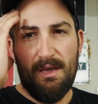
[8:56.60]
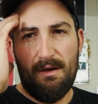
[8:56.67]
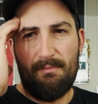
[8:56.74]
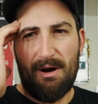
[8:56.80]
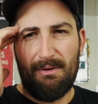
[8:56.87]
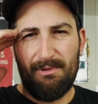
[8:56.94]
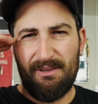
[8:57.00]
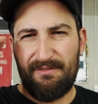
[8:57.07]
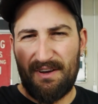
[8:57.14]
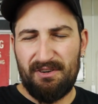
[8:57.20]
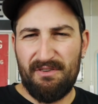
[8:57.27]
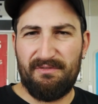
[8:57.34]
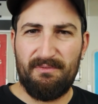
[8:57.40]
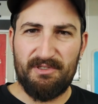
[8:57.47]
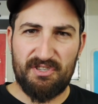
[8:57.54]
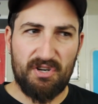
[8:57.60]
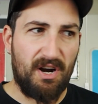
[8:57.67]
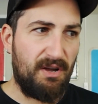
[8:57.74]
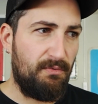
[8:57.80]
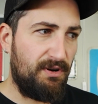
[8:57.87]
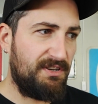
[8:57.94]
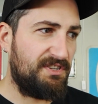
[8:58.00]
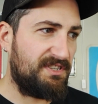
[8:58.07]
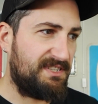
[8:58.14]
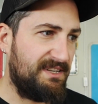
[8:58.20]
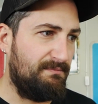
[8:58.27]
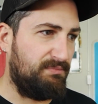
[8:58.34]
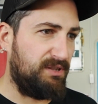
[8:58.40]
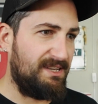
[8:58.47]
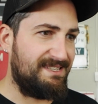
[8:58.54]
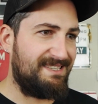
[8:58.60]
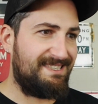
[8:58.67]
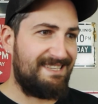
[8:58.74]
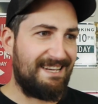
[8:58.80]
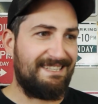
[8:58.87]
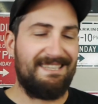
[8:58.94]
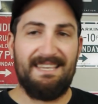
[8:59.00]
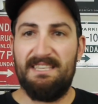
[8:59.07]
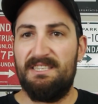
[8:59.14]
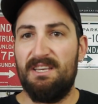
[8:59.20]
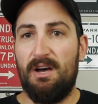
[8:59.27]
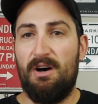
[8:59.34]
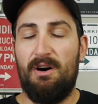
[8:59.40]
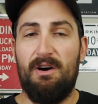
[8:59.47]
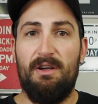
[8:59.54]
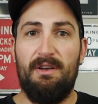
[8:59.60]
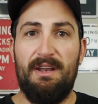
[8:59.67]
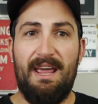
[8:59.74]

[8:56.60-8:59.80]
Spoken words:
probably if I knew from the start, I would have just did +6s on